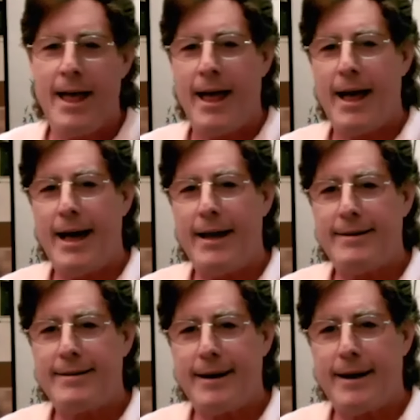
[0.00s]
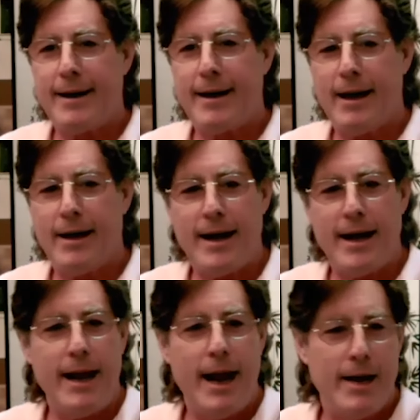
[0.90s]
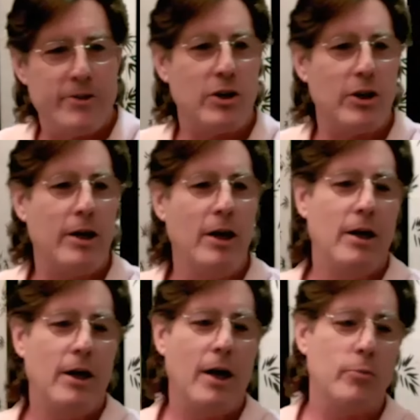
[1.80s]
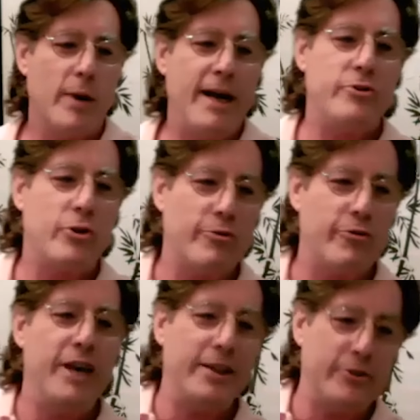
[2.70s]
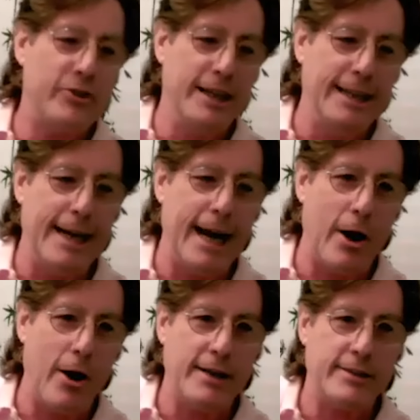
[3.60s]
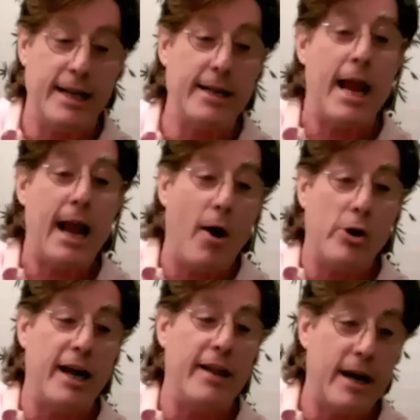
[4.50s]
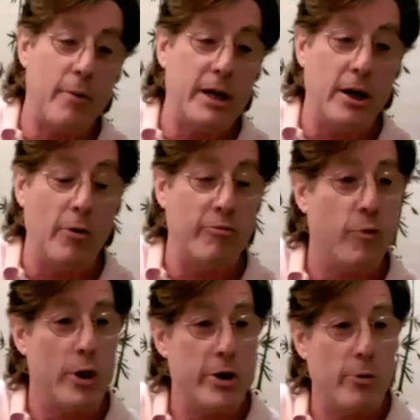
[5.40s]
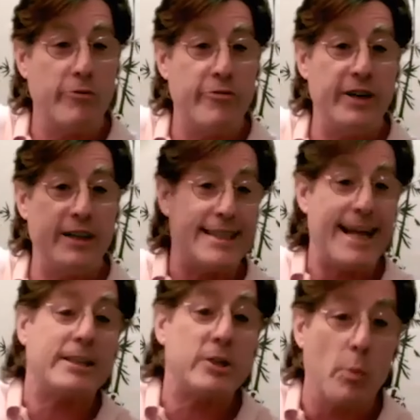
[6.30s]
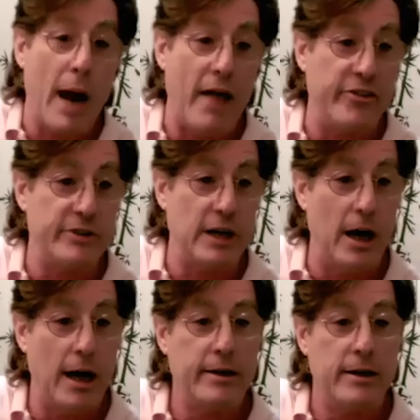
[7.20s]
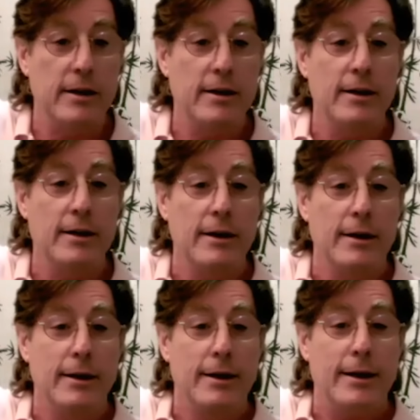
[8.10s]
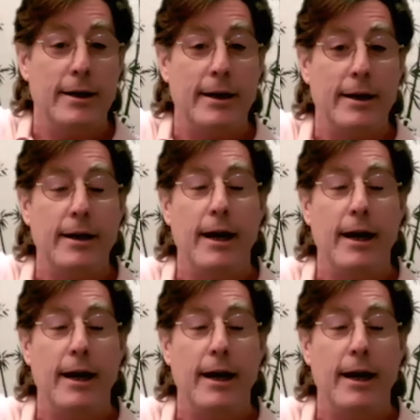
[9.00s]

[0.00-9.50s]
And uh, I had Angela uh, raise her fist in the air, and I said, Yeah, okay, there we go. Four year old fist, that's the wrath of God. Right? Eh?